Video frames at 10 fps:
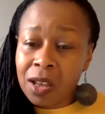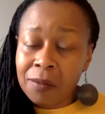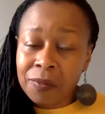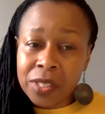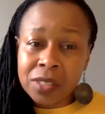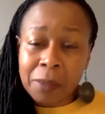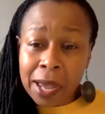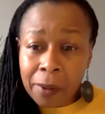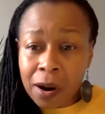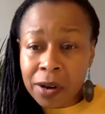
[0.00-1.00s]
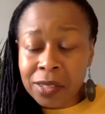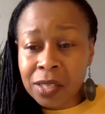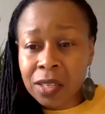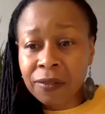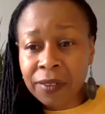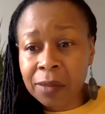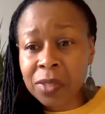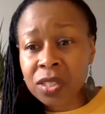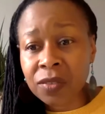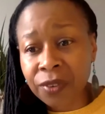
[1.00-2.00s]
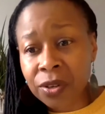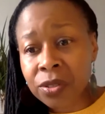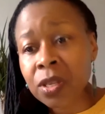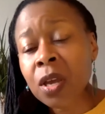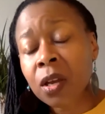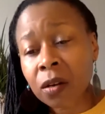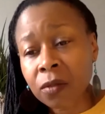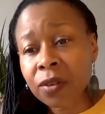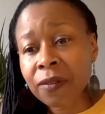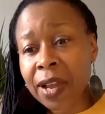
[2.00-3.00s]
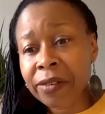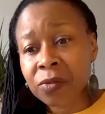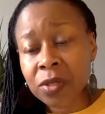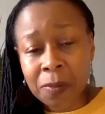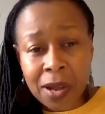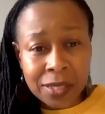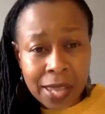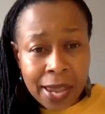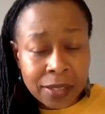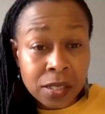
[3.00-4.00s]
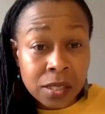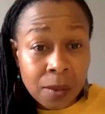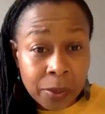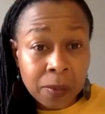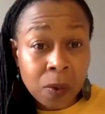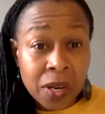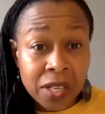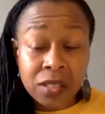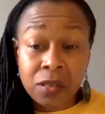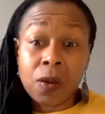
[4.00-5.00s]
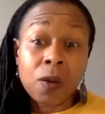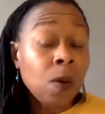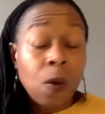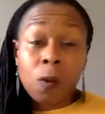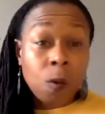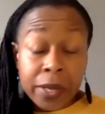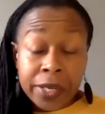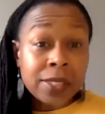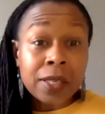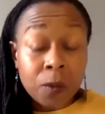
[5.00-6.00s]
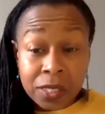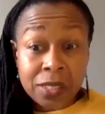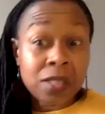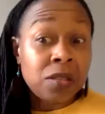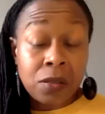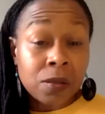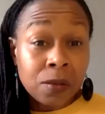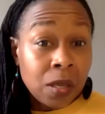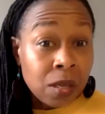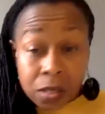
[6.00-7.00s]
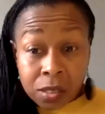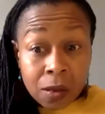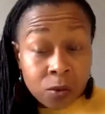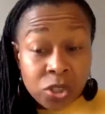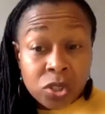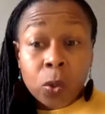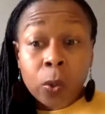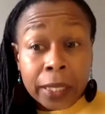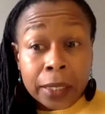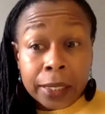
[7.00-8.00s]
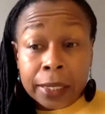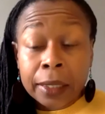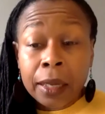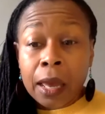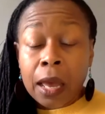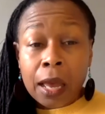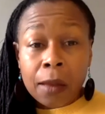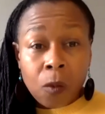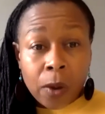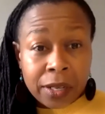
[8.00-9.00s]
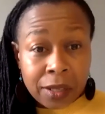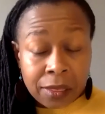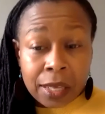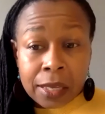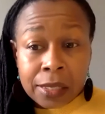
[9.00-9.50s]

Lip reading: this bipartisan Families First Coronavirus Response Act, and some people wanted to know, what is it? What does it do? So just quickly, one of the things